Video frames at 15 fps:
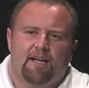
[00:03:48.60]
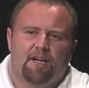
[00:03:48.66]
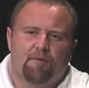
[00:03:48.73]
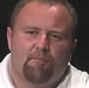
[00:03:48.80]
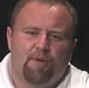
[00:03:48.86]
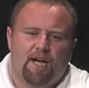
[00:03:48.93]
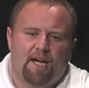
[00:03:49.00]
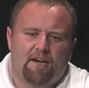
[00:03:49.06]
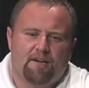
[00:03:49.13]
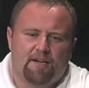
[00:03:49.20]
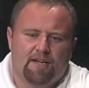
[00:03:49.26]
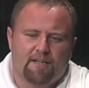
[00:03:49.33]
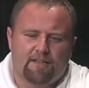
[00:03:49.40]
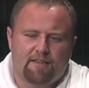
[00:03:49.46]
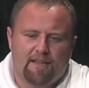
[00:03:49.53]

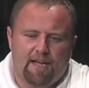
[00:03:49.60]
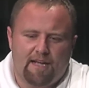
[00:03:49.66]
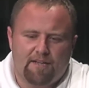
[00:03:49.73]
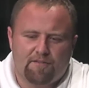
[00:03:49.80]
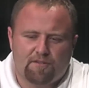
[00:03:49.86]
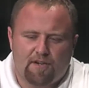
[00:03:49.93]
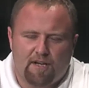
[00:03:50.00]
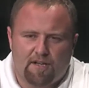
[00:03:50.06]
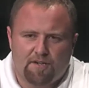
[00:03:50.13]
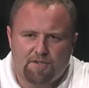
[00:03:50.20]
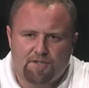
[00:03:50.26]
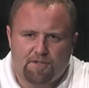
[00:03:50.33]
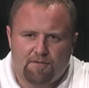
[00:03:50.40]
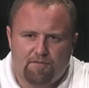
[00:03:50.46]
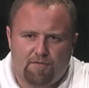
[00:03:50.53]
comparing that
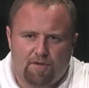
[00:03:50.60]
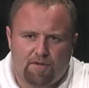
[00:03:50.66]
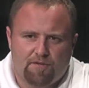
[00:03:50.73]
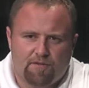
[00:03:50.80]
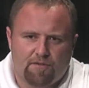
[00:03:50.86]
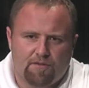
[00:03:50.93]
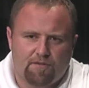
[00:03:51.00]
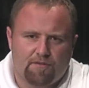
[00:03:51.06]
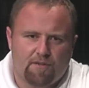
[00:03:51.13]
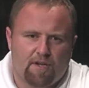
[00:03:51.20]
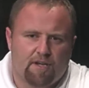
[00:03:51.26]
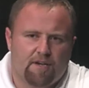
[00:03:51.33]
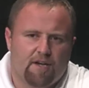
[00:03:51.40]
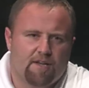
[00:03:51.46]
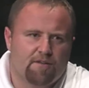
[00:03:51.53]
scholarship versus
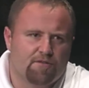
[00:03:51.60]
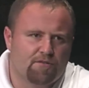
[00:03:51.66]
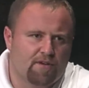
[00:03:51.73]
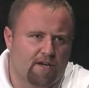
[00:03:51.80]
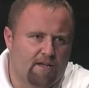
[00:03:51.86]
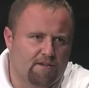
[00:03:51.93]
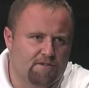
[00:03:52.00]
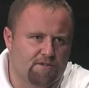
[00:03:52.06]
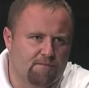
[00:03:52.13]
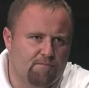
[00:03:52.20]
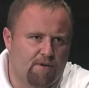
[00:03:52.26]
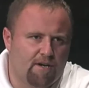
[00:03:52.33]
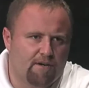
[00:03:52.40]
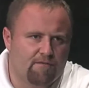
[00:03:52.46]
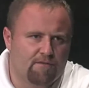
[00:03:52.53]
another
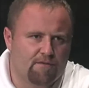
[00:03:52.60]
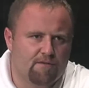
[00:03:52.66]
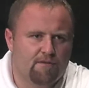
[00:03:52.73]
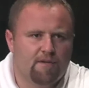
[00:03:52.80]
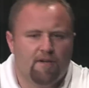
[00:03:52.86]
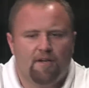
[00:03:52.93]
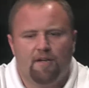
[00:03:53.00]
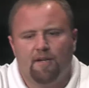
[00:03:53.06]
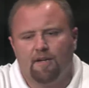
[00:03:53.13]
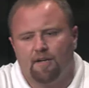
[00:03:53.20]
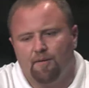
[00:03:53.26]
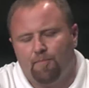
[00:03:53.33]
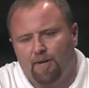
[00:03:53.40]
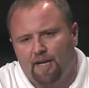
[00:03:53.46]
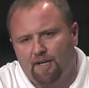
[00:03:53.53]
scholarship offer
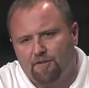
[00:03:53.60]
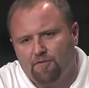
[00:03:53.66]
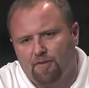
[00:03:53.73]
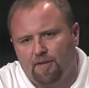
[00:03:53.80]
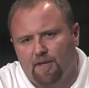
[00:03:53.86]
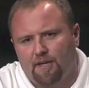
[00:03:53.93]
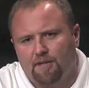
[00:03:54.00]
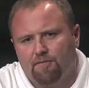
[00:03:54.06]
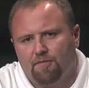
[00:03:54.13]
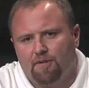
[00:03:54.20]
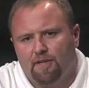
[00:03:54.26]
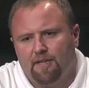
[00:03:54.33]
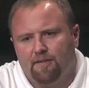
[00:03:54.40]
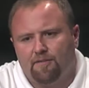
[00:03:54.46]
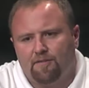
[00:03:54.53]
compared to another
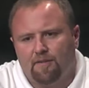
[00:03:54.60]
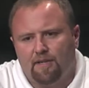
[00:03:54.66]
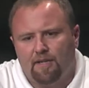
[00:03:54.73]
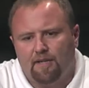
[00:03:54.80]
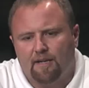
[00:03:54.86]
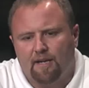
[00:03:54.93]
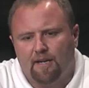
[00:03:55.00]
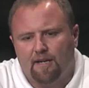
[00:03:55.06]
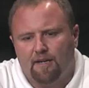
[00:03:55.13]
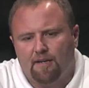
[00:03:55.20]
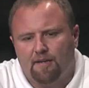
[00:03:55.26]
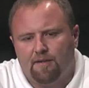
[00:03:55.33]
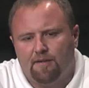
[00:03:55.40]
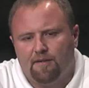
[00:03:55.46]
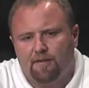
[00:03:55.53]
one, and seeing
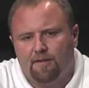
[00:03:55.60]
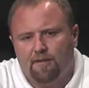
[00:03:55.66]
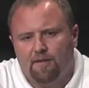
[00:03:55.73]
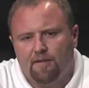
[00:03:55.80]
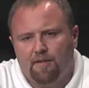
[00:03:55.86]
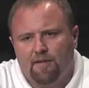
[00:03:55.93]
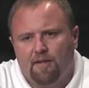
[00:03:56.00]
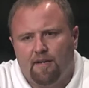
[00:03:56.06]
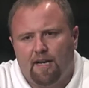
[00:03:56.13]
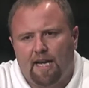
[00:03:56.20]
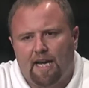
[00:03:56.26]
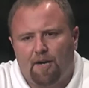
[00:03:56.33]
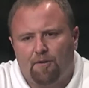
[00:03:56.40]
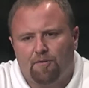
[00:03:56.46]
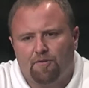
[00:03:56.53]
how
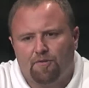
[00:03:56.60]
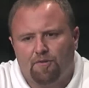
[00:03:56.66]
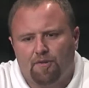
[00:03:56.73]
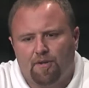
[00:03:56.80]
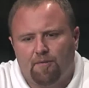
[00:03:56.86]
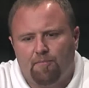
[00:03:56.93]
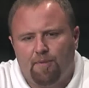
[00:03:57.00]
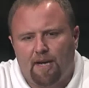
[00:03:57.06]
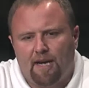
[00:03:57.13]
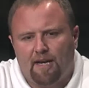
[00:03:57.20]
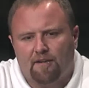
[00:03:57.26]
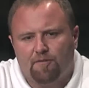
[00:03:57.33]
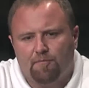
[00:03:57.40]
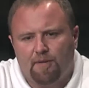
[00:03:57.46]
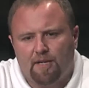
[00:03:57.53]
it was going to
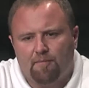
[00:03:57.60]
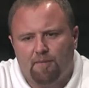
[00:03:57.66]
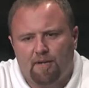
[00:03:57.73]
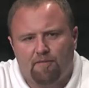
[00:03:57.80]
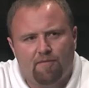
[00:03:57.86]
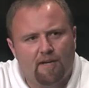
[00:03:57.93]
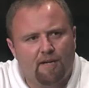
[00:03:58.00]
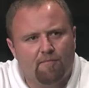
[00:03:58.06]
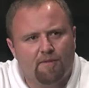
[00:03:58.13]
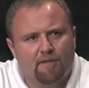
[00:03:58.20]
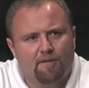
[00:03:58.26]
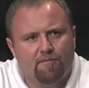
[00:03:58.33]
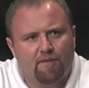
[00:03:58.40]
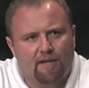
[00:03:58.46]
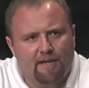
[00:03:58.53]
impact me and my
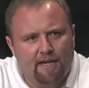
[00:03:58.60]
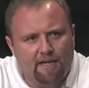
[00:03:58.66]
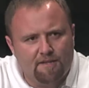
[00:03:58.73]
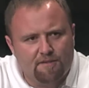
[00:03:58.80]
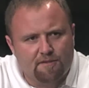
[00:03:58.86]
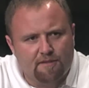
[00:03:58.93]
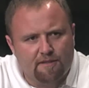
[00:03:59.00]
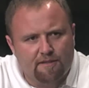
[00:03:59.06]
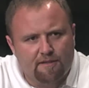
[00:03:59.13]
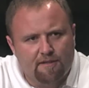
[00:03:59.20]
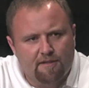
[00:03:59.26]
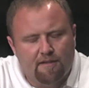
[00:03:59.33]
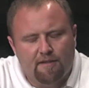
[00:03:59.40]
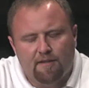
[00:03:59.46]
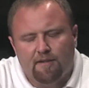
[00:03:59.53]
family financially.
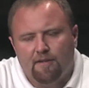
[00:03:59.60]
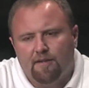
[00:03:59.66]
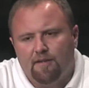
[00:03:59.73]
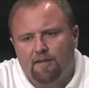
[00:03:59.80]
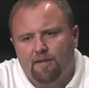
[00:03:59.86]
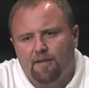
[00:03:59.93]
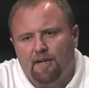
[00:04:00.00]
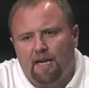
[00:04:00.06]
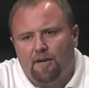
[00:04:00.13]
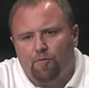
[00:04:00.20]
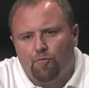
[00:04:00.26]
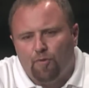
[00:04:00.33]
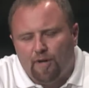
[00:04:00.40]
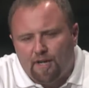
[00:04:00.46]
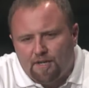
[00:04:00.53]
I
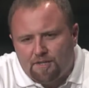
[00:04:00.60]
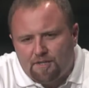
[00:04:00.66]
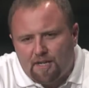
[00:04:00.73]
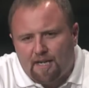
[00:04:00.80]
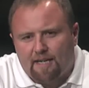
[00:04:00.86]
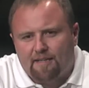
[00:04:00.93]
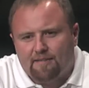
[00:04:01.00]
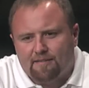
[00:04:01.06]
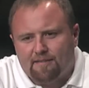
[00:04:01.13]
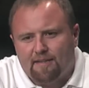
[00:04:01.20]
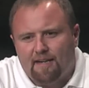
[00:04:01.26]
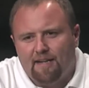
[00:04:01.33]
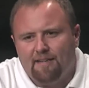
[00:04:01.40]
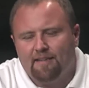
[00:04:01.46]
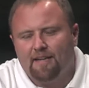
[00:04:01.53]
wish I could
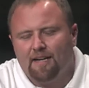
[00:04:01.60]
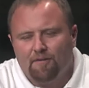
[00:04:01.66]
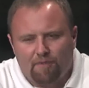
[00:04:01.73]
say that